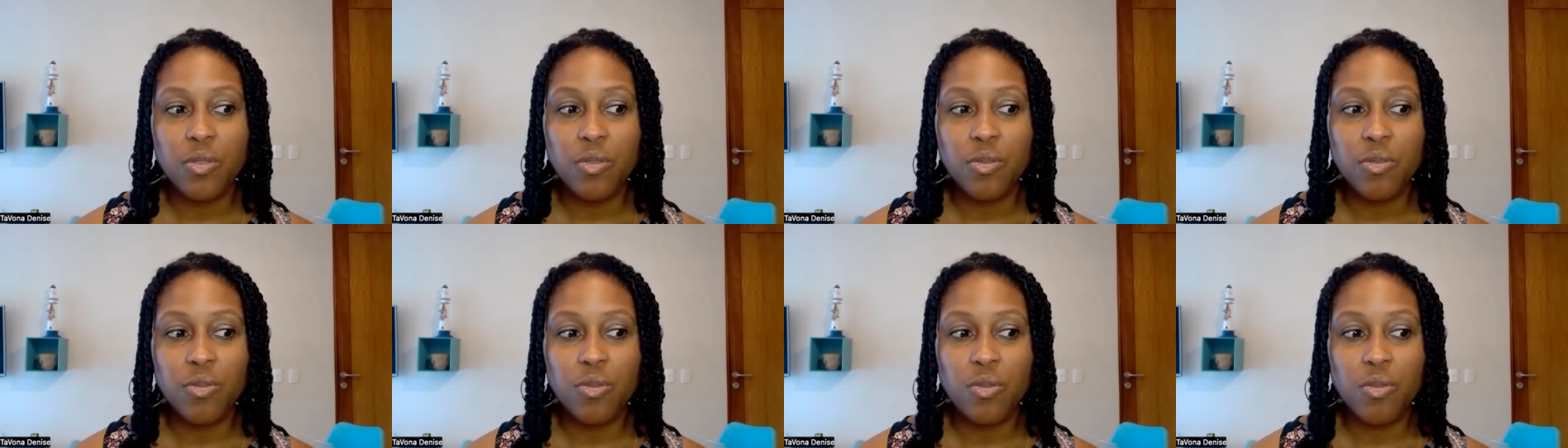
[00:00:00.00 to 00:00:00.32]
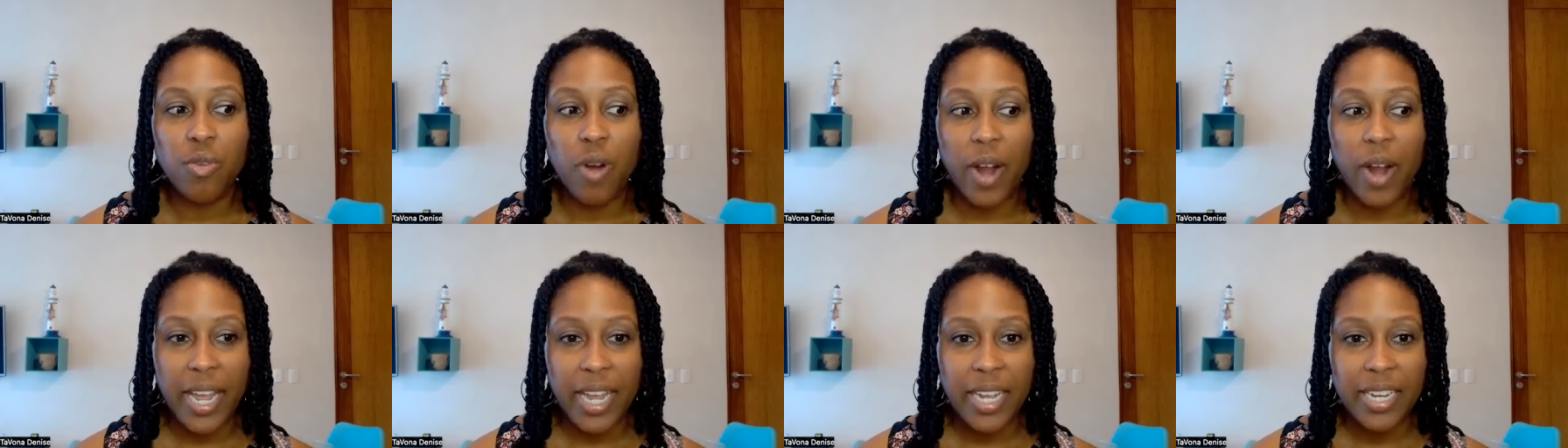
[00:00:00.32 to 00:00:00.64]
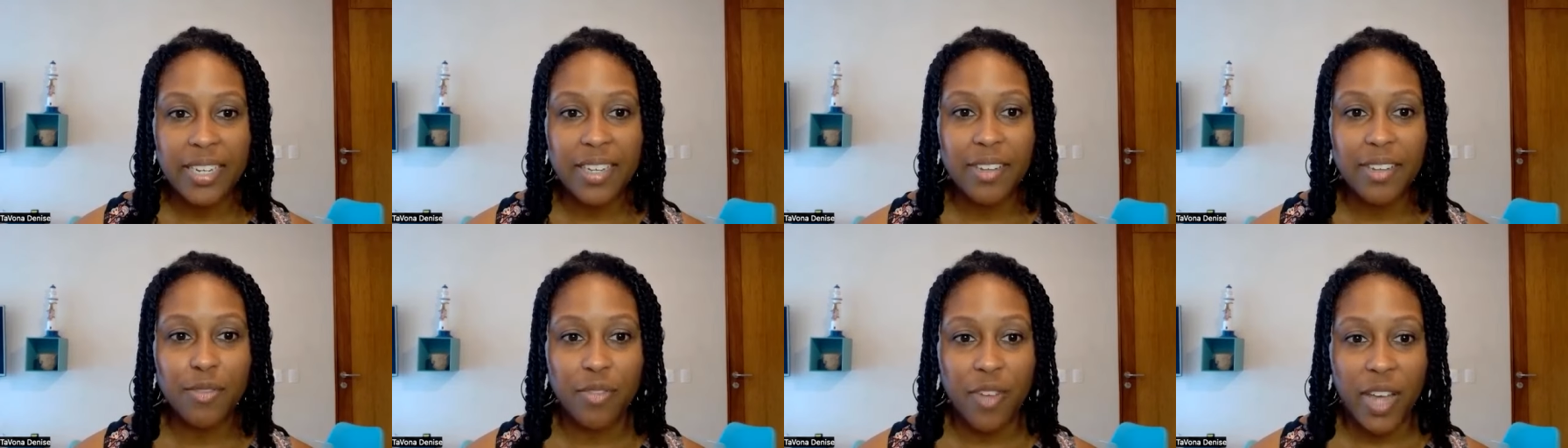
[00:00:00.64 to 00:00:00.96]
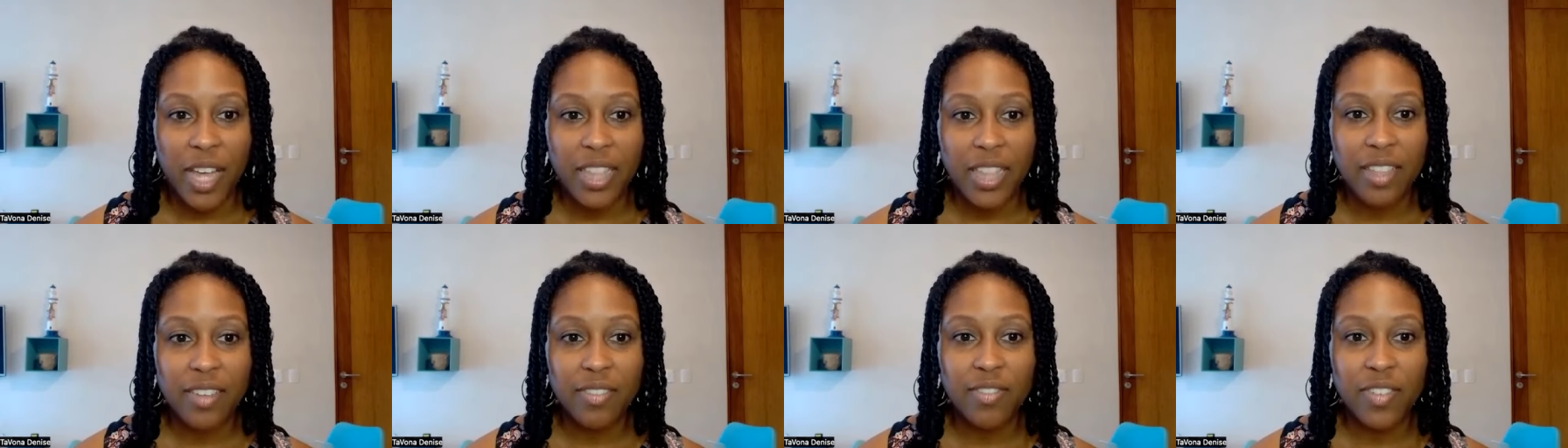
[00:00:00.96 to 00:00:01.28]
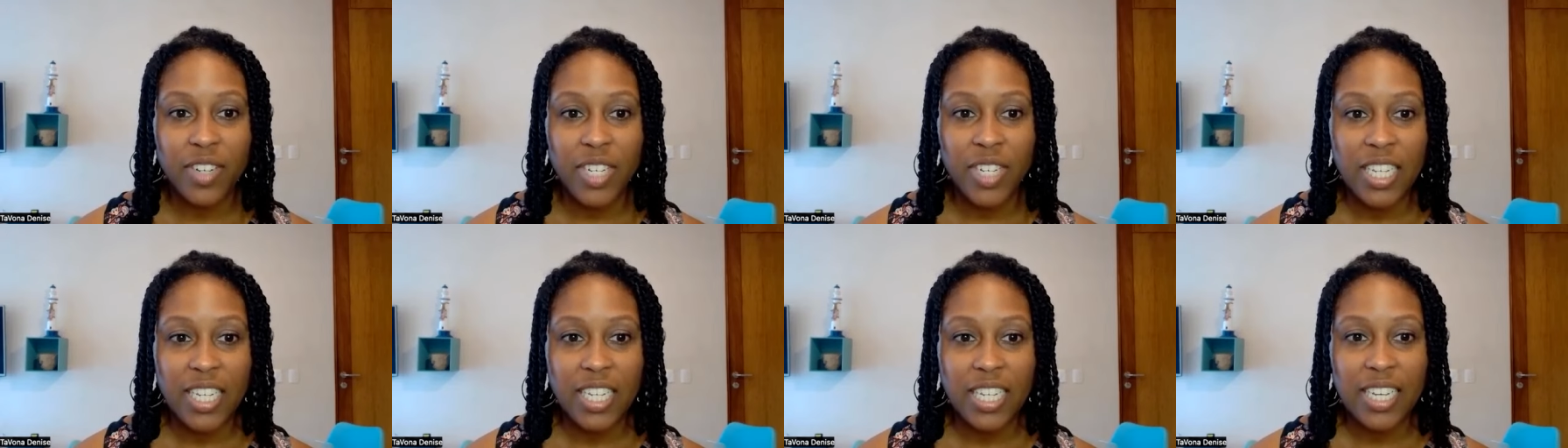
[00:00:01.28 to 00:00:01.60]
write
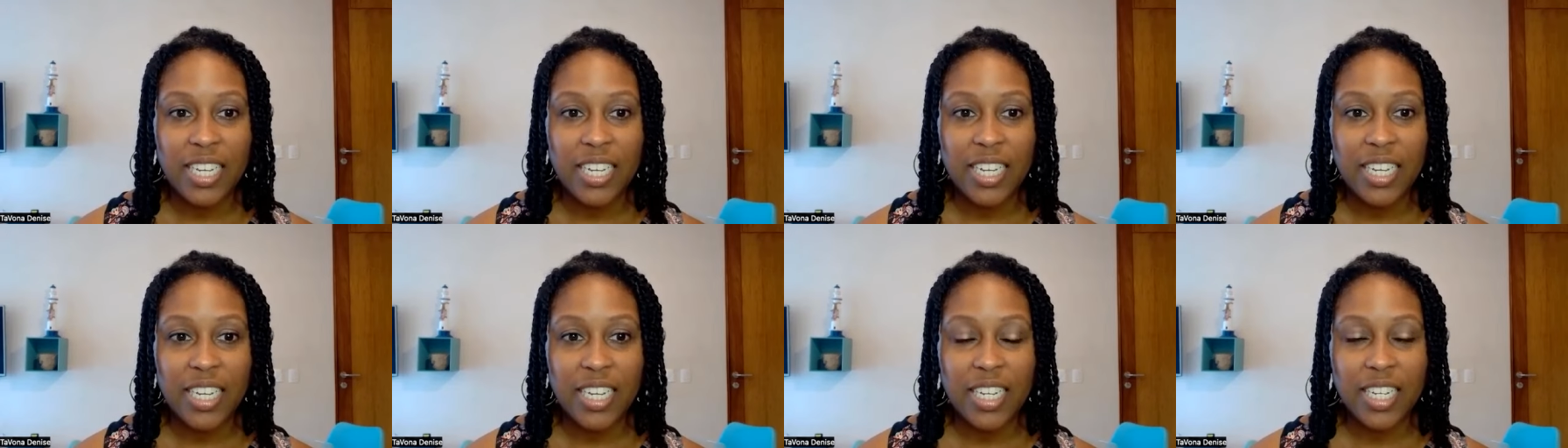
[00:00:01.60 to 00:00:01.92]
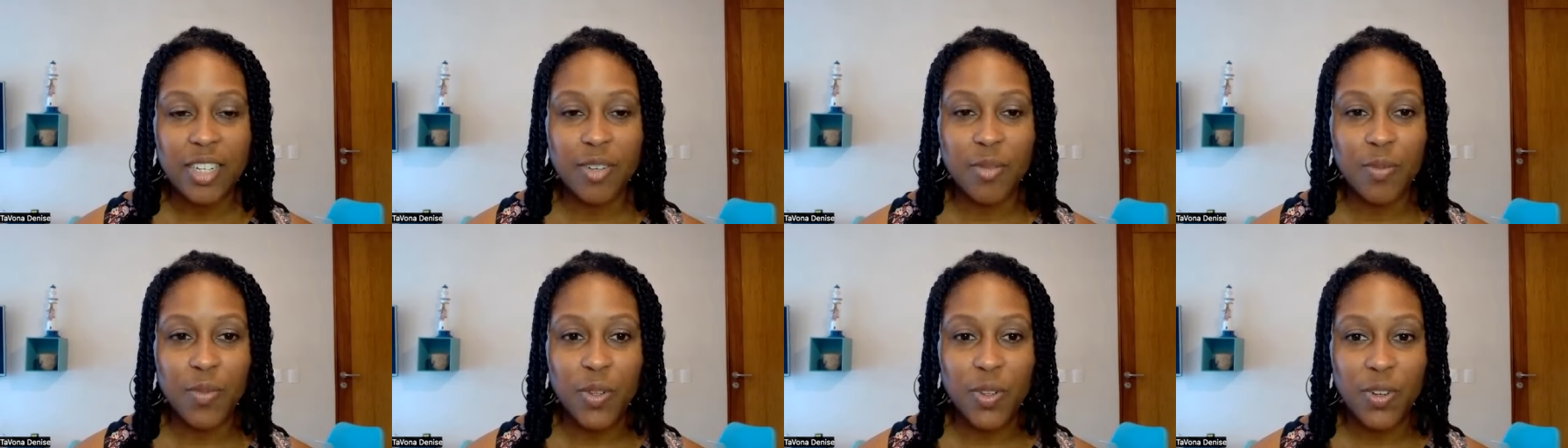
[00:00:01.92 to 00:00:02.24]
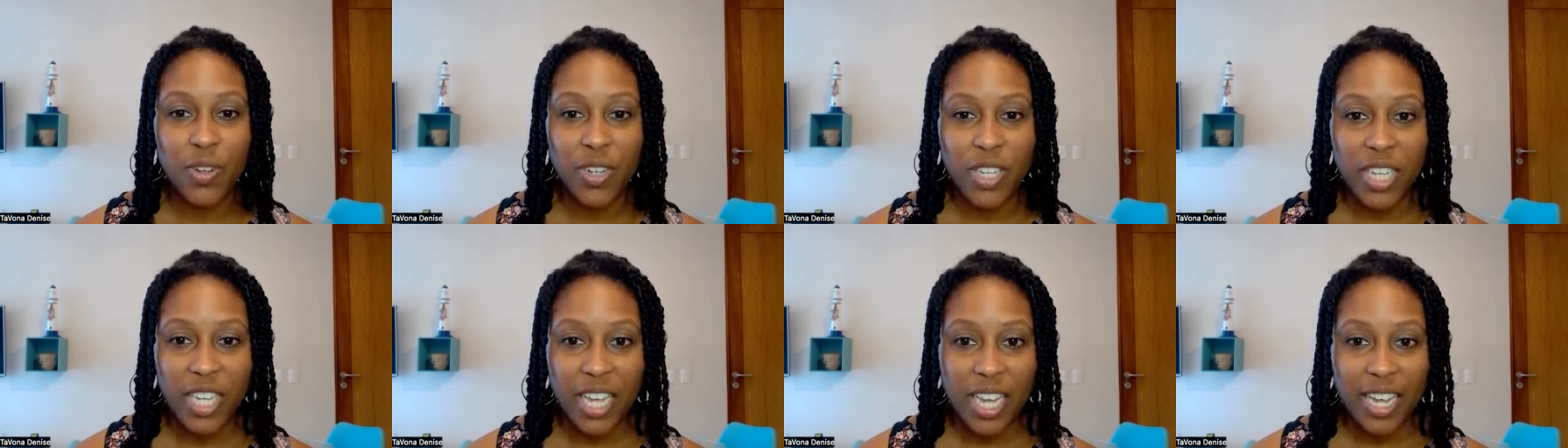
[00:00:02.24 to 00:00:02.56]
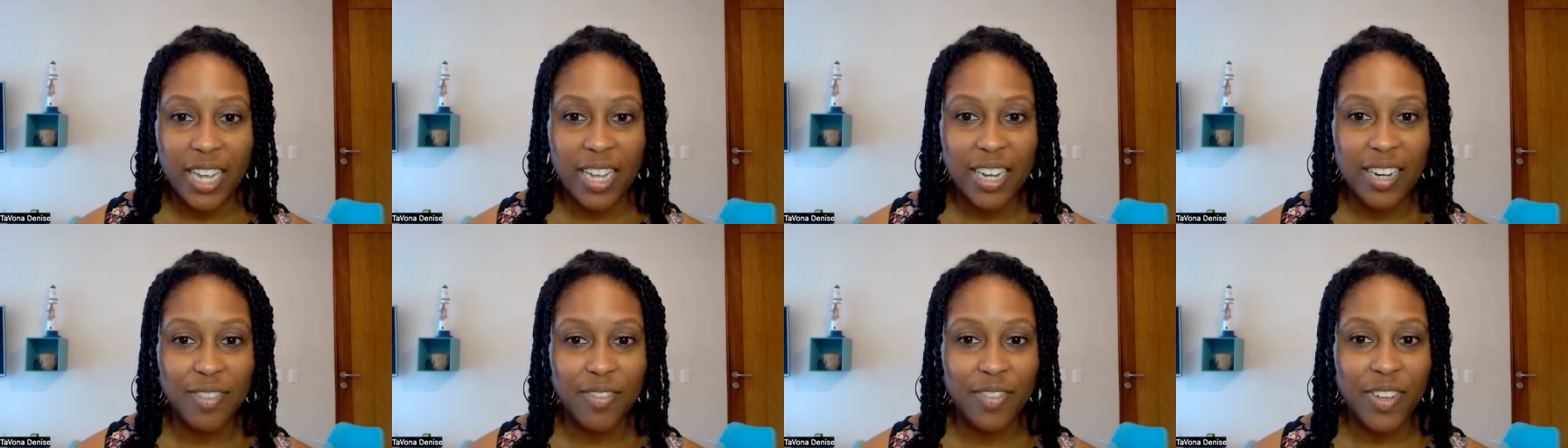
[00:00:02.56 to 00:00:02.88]
effectively, communicate mm.